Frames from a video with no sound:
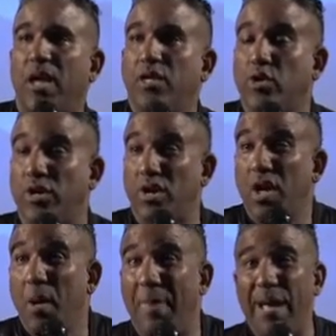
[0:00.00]
He's going to
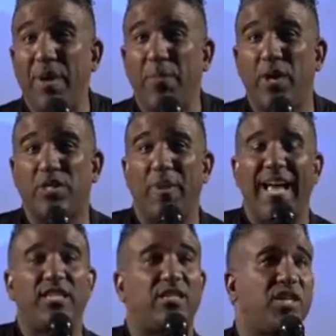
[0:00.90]
buy me a pair of
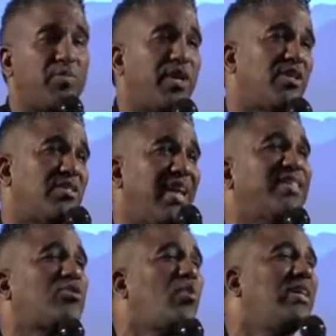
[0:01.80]
spikes, he says, because
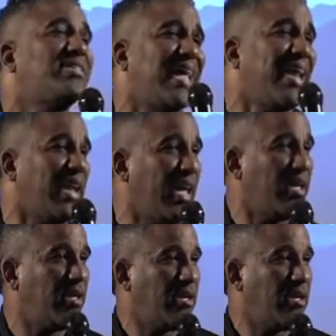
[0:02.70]
next week, Saturday,